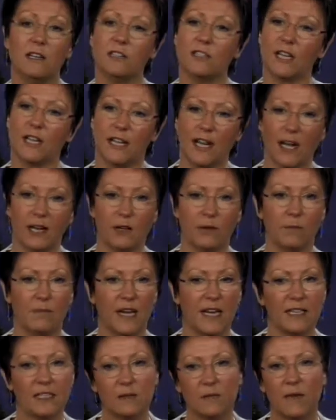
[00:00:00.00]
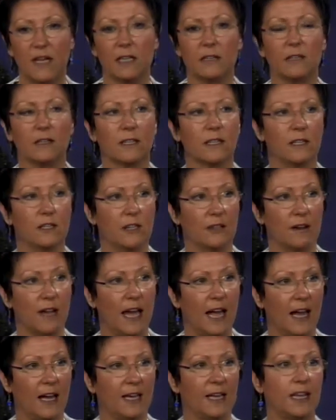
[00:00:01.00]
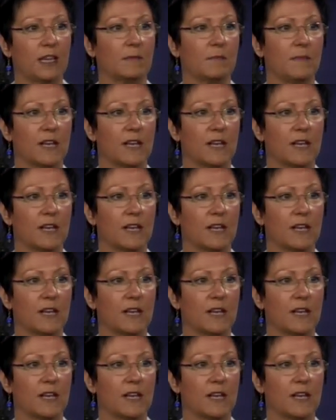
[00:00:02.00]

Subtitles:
Check out your basement, look into your attic,